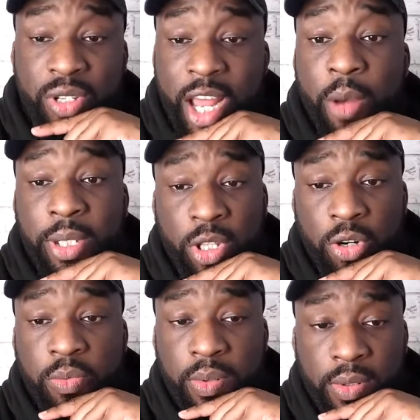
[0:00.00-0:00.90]
That would be
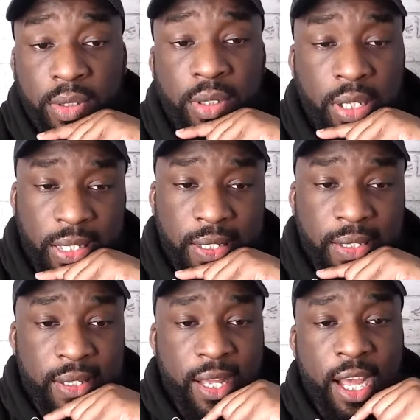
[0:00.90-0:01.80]
dope.
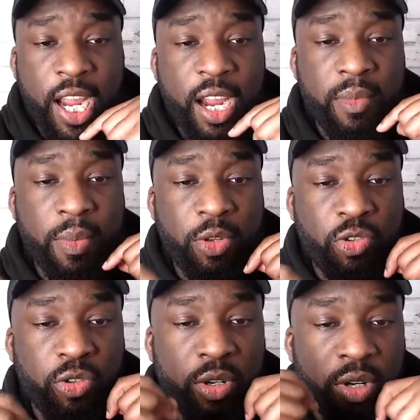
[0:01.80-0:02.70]
I remember when
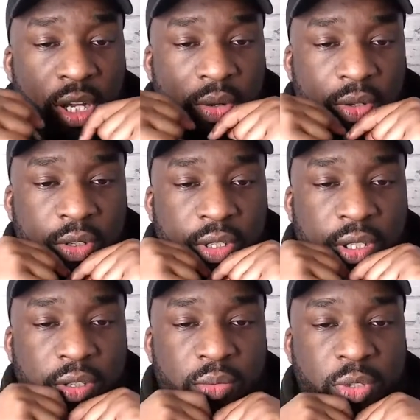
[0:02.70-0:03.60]
Drew Gulak
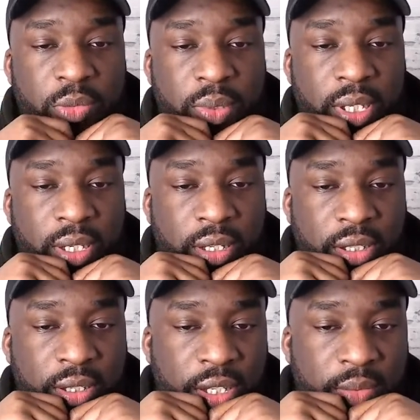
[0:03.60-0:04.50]
was almost beating AJ
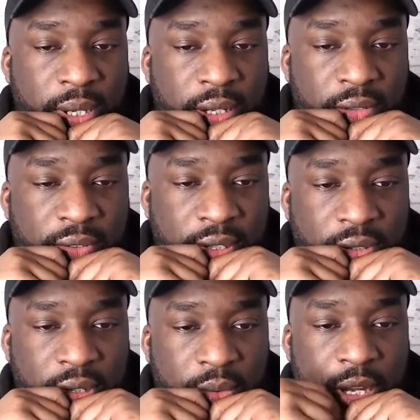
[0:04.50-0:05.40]
Styles SmackDown
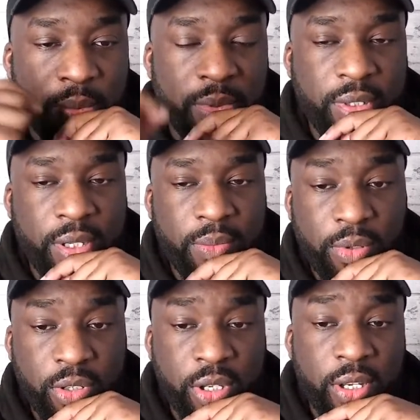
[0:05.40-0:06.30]
2020. What happened to the
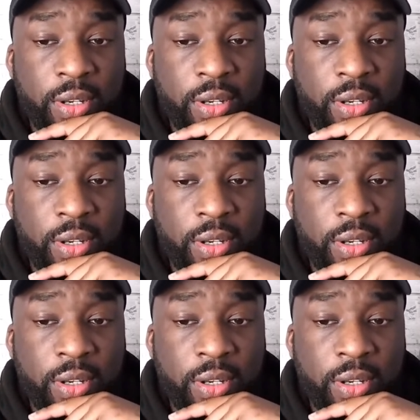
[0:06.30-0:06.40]
push?